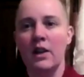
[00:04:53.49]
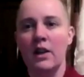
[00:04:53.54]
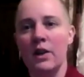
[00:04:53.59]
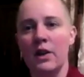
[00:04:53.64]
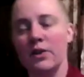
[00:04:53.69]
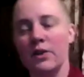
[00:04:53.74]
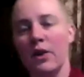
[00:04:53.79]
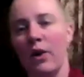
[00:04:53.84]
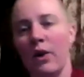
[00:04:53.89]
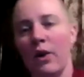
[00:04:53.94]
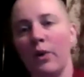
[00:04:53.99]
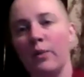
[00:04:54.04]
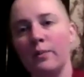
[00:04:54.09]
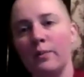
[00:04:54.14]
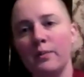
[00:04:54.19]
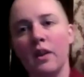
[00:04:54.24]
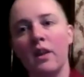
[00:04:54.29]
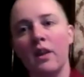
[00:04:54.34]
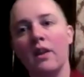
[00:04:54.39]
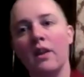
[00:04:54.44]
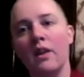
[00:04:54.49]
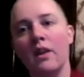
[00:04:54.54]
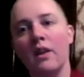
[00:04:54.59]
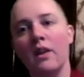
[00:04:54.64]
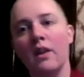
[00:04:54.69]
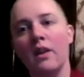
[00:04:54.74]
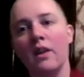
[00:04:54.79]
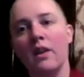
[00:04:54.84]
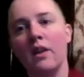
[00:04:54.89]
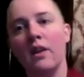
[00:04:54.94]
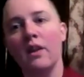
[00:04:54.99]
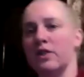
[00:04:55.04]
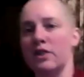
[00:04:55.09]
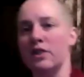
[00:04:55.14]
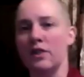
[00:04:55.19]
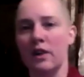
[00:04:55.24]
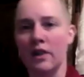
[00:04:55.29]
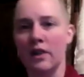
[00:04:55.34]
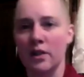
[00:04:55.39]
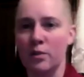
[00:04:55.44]
So Roger
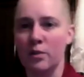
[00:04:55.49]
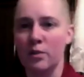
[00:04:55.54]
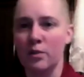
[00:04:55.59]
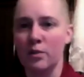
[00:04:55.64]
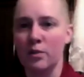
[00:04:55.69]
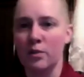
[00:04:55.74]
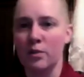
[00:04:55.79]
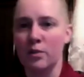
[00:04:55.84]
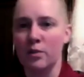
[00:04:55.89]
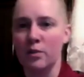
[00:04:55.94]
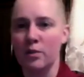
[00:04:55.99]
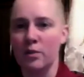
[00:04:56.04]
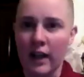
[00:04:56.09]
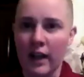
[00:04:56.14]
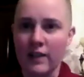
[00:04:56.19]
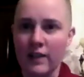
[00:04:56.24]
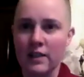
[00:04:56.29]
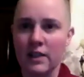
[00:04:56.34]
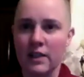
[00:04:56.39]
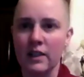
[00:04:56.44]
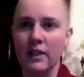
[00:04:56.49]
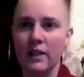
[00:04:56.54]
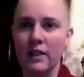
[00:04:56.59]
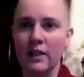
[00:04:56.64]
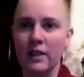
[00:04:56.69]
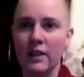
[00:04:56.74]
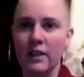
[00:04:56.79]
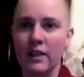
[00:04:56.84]
started with, you know, classic